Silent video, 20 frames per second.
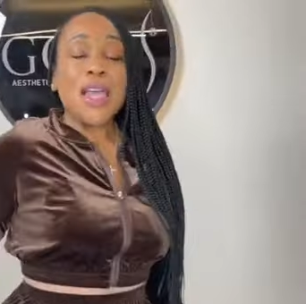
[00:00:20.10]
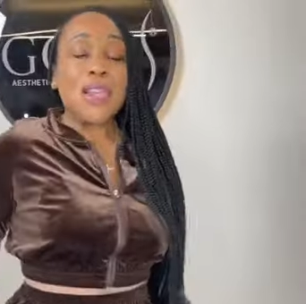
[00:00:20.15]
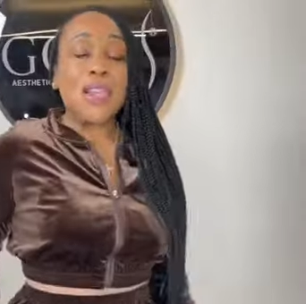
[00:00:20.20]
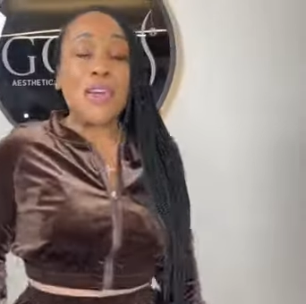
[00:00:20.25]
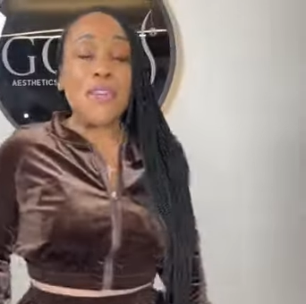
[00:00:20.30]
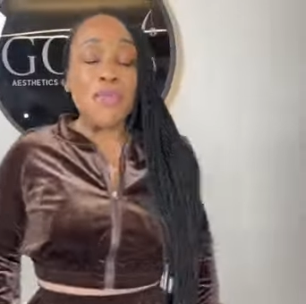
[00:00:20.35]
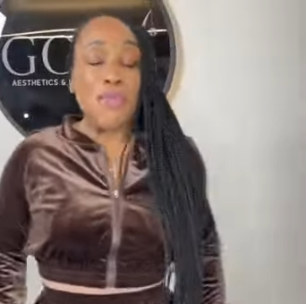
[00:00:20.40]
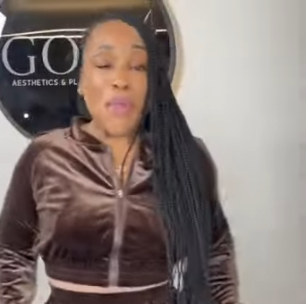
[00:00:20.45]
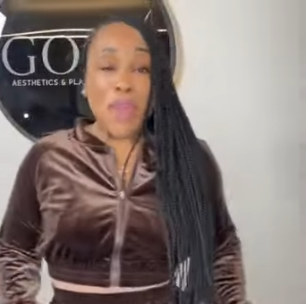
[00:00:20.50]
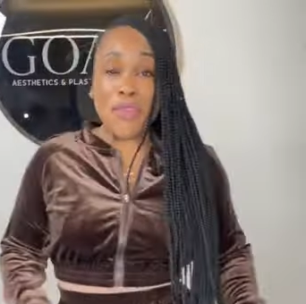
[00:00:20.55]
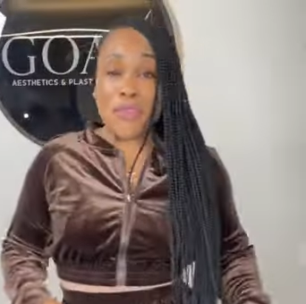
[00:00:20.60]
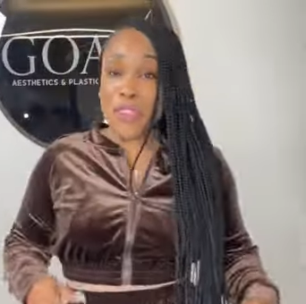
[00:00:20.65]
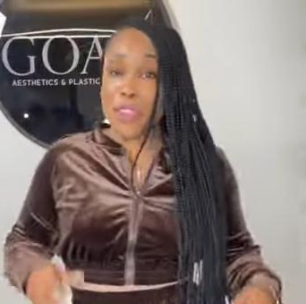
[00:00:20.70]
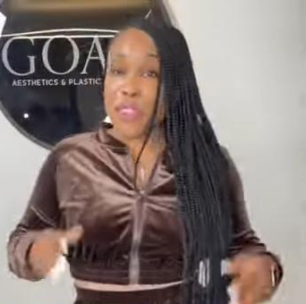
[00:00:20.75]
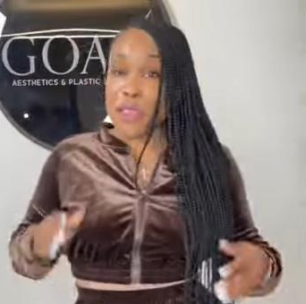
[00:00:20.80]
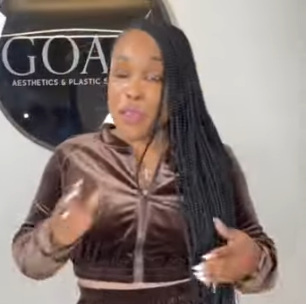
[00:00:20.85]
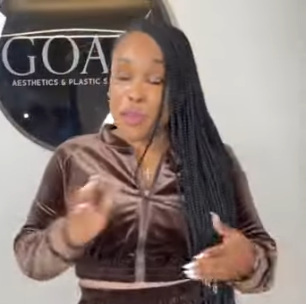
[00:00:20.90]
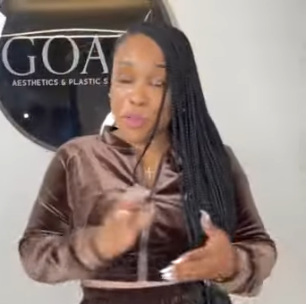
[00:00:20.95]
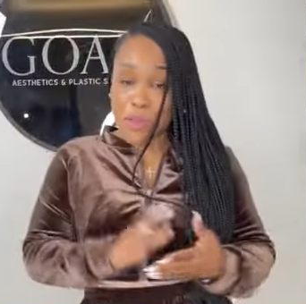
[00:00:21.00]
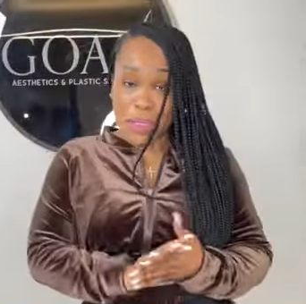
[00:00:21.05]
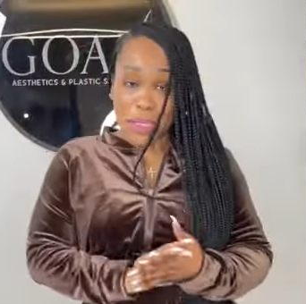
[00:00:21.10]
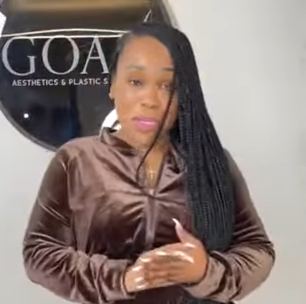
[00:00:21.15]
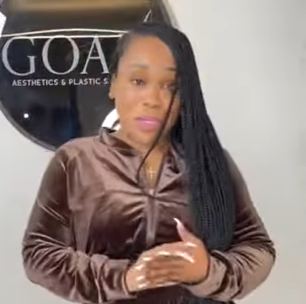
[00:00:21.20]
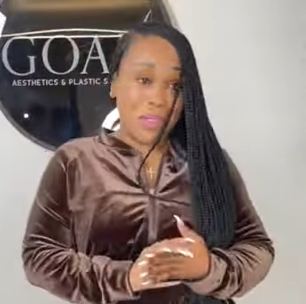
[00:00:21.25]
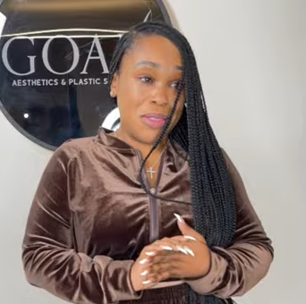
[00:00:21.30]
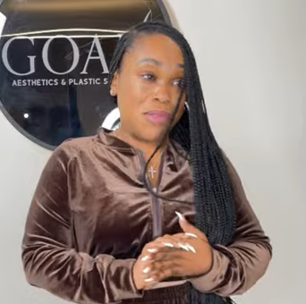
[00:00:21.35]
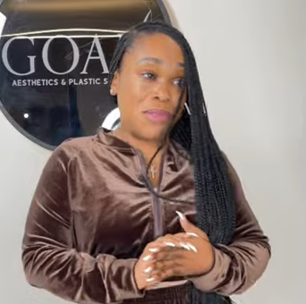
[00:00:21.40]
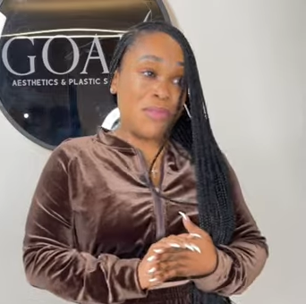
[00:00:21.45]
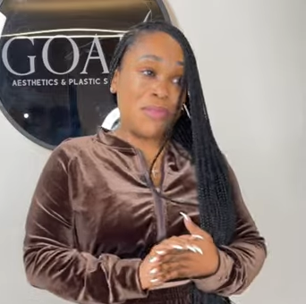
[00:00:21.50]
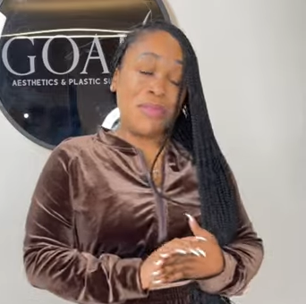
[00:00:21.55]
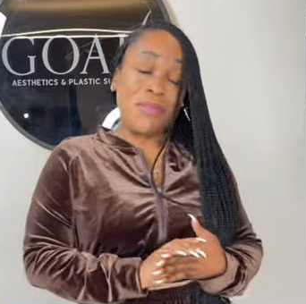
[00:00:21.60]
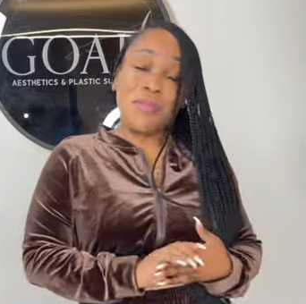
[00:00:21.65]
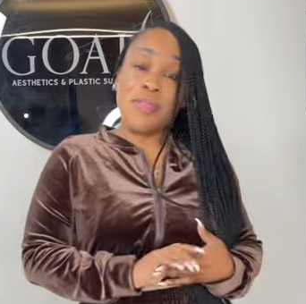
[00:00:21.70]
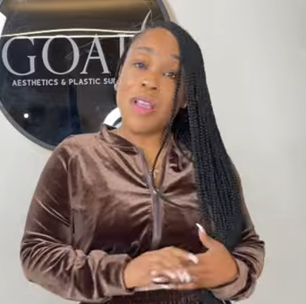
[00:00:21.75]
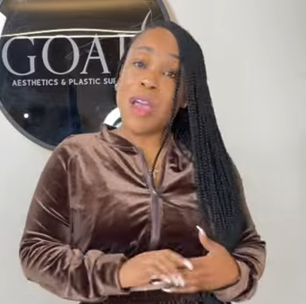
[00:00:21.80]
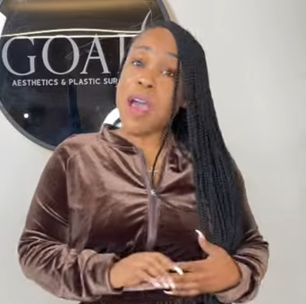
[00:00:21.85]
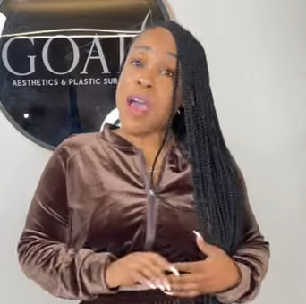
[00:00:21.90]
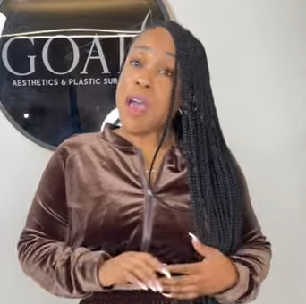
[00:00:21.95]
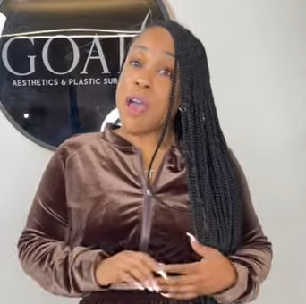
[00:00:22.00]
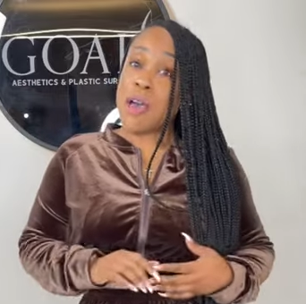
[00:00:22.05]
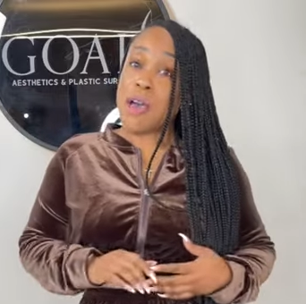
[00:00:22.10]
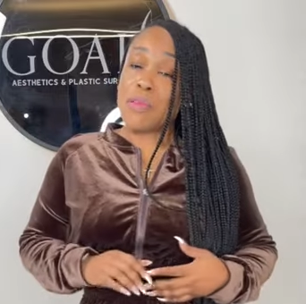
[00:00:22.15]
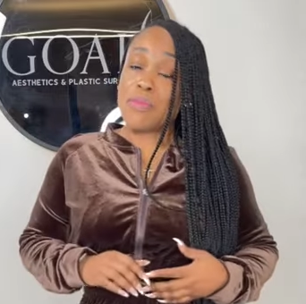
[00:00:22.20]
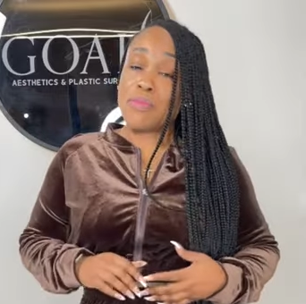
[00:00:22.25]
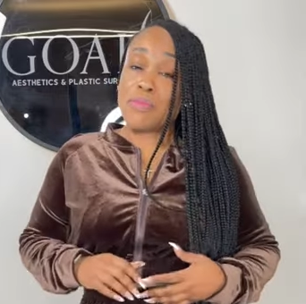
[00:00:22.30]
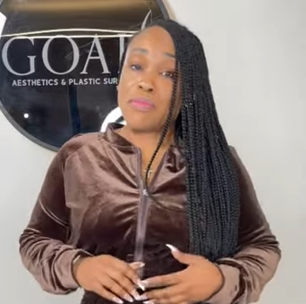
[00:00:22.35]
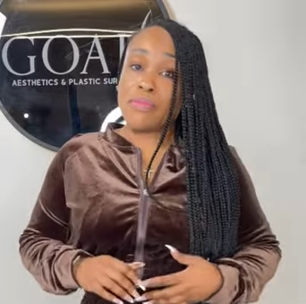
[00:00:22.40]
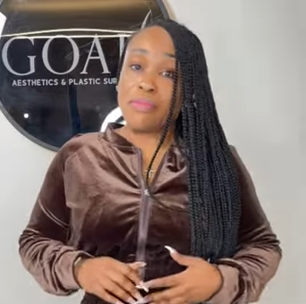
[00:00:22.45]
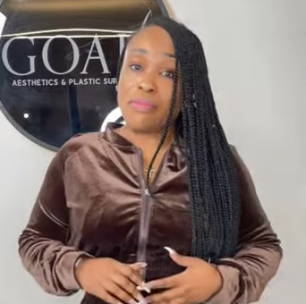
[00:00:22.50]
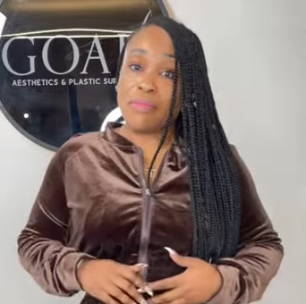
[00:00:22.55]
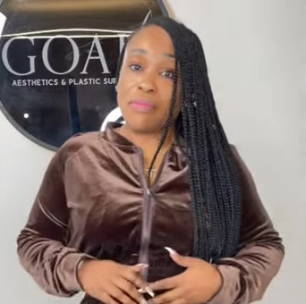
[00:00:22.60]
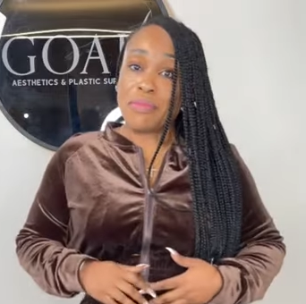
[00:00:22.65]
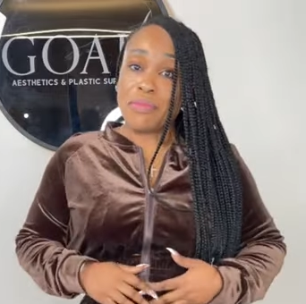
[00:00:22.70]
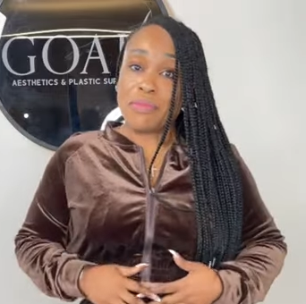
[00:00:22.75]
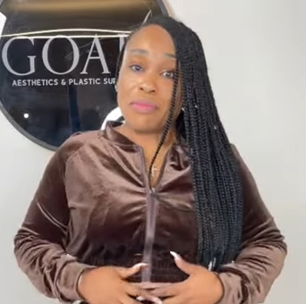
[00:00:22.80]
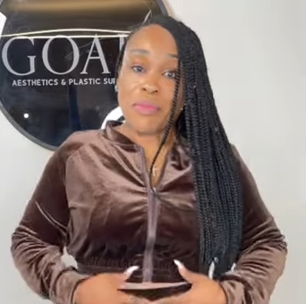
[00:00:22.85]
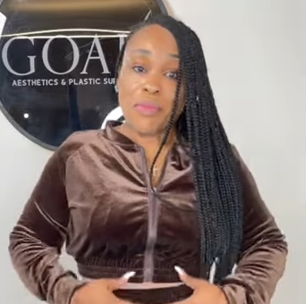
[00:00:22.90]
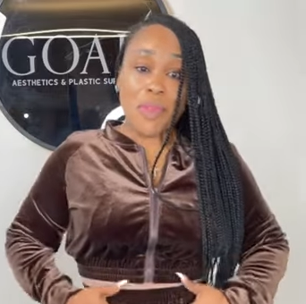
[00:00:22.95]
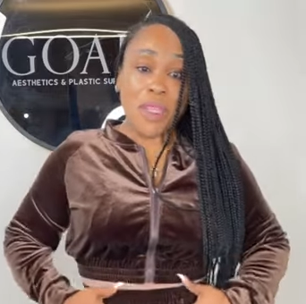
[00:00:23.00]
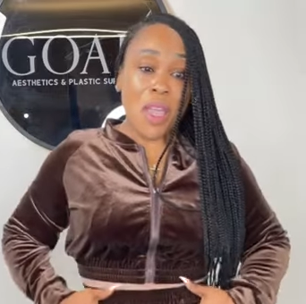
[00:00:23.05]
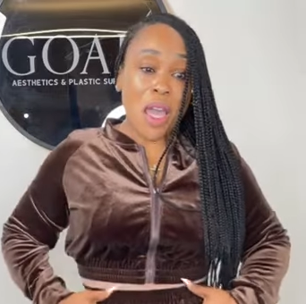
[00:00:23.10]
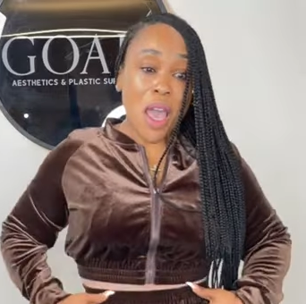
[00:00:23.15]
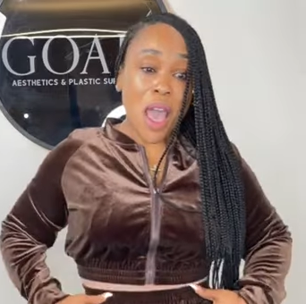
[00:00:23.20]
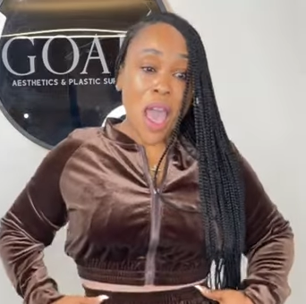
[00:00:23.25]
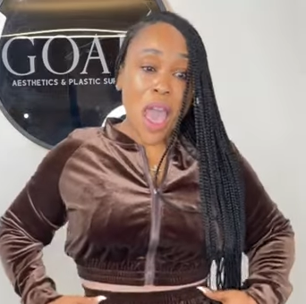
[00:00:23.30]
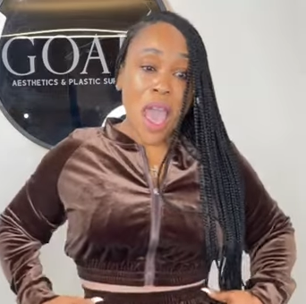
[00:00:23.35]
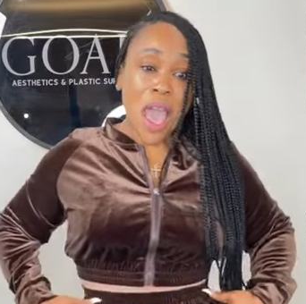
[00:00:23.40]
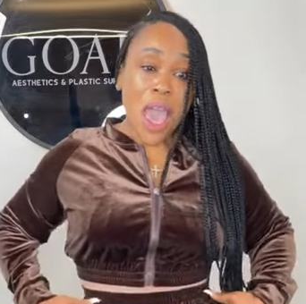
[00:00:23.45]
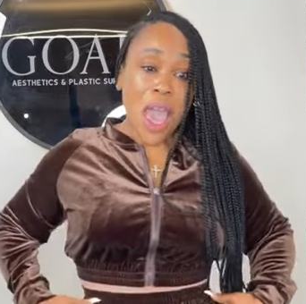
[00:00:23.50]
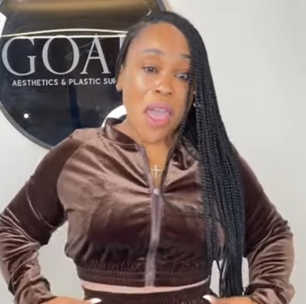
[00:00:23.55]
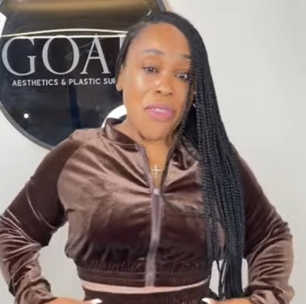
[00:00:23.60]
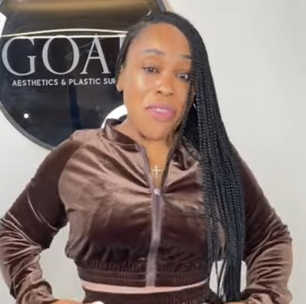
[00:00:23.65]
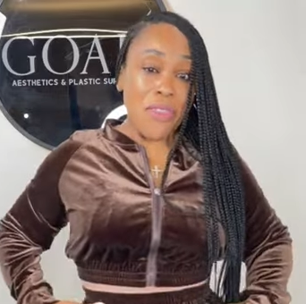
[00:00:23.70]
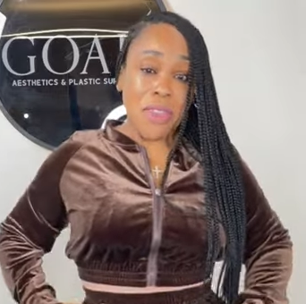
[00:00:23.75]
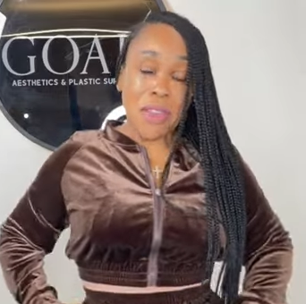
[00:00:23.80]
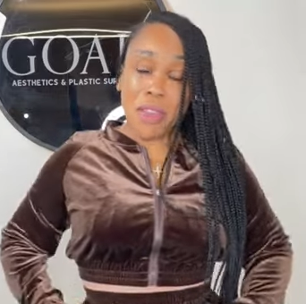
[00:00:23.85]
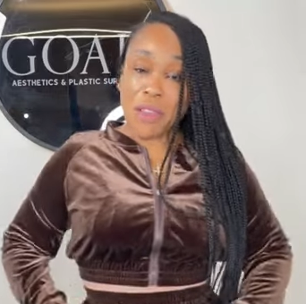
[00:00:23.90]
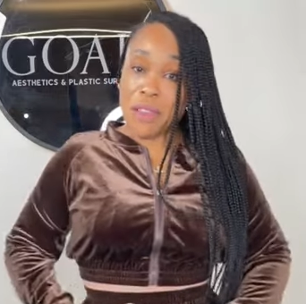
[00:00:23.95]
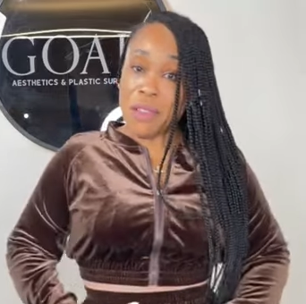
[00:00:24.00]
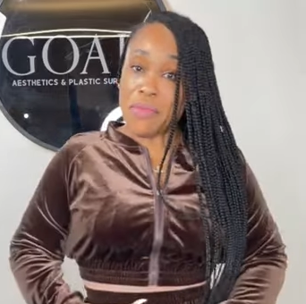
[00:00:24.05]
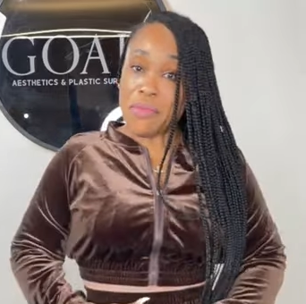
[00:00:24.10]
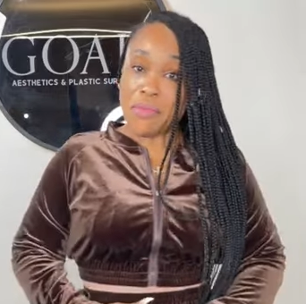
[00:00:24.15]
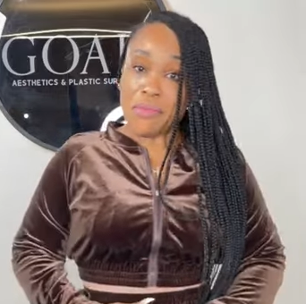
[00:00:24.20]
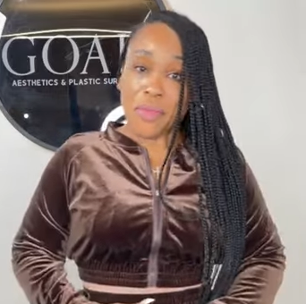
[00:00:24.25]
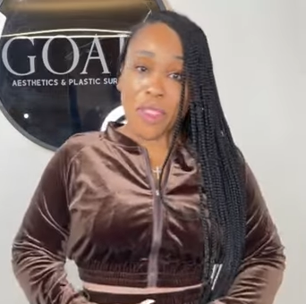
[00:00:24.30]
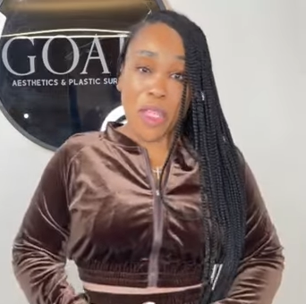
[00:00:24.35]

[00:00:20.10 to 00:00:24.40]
I love my results. I had the